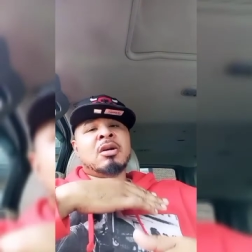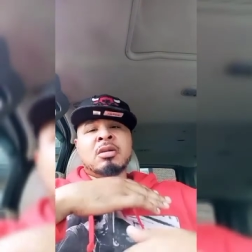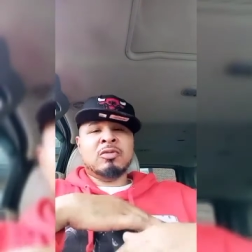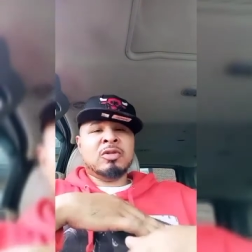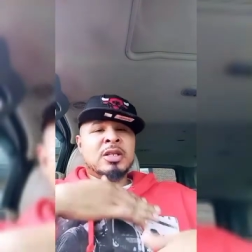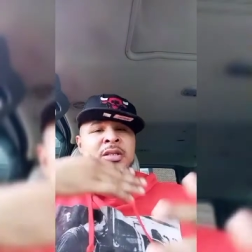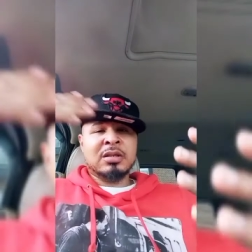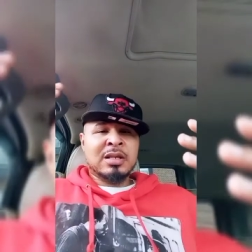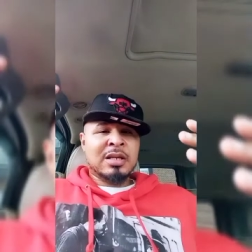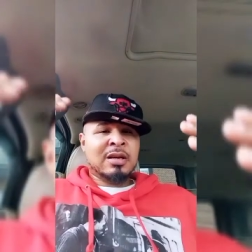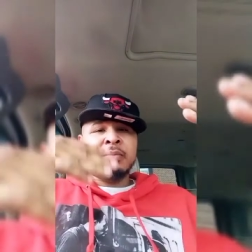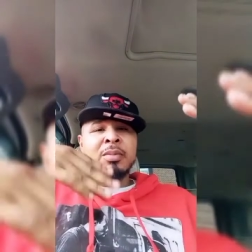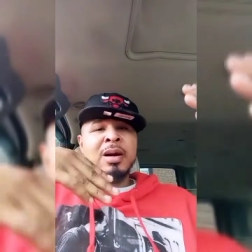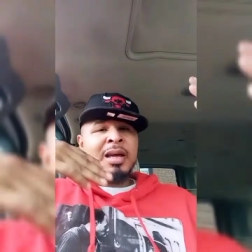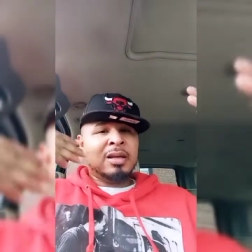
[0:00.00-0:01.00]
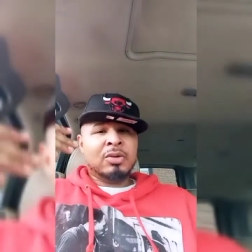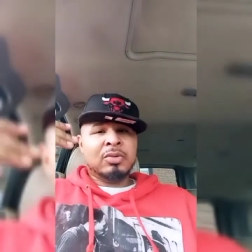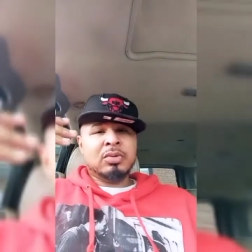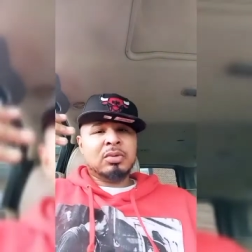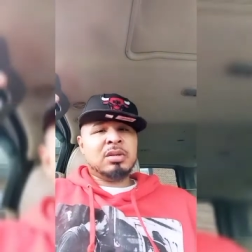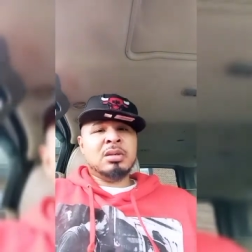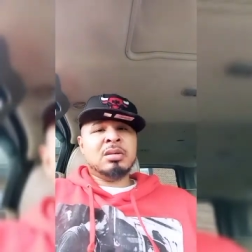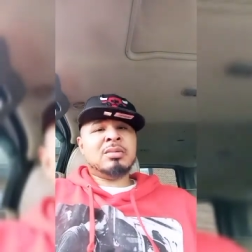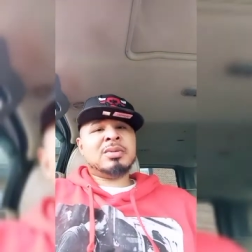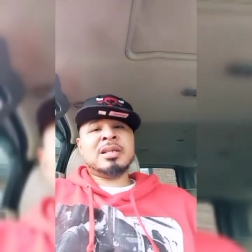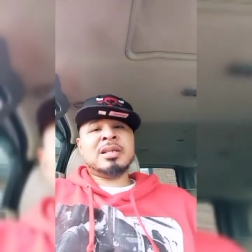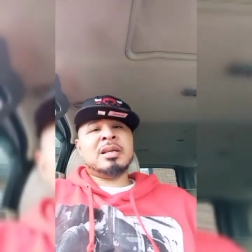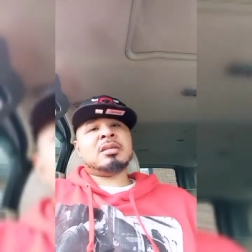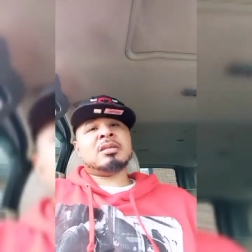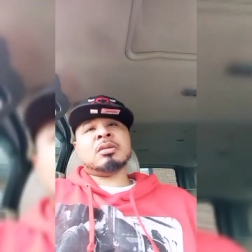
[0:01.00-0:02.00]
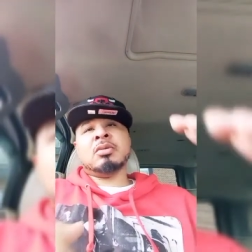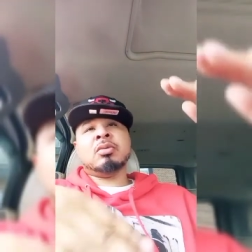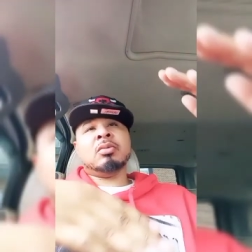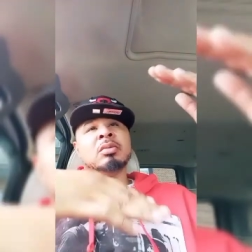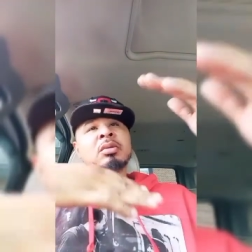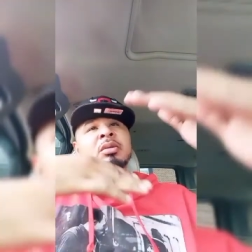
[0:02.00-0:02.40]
all the rest, everybody else. You know what I'm saying? So